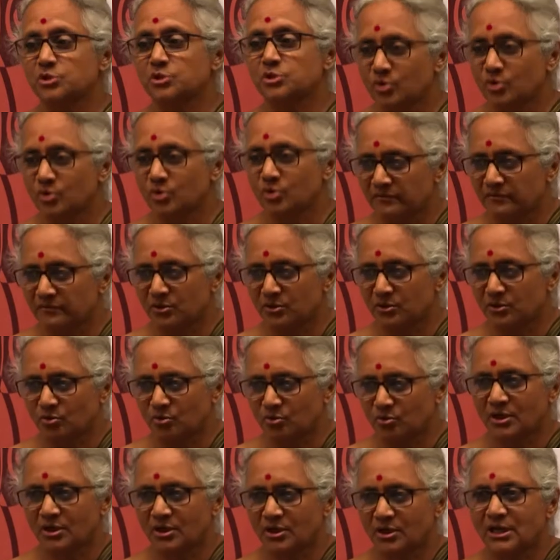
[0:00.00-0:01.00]
And the
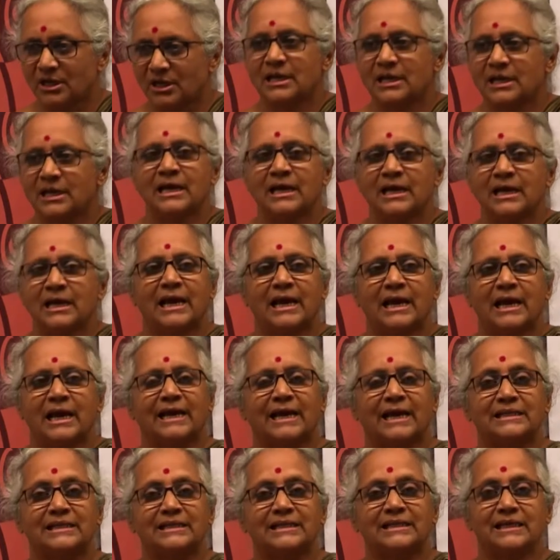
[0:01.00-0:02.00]
idea
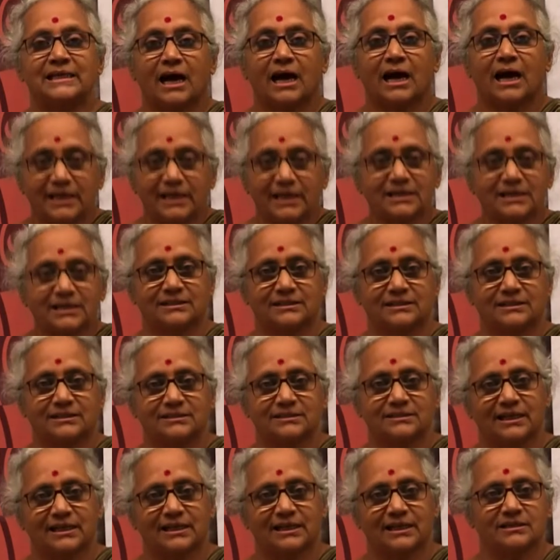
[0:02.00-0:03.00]
that data
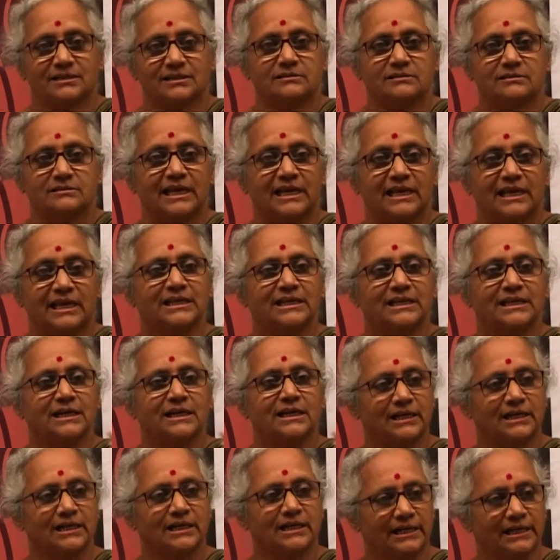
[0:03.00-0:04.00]
collection is a separate
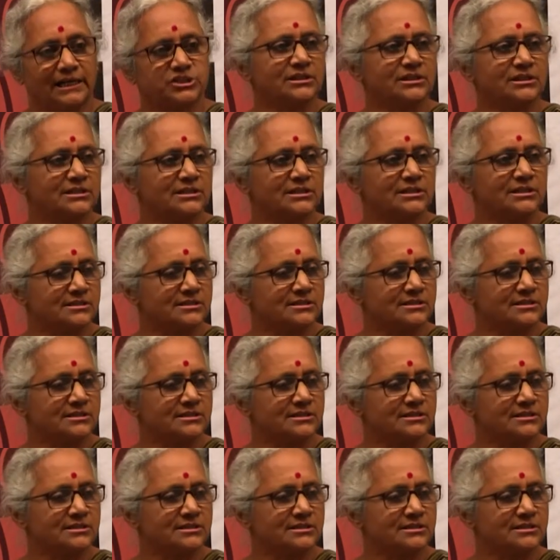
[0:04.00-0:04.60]
issue from data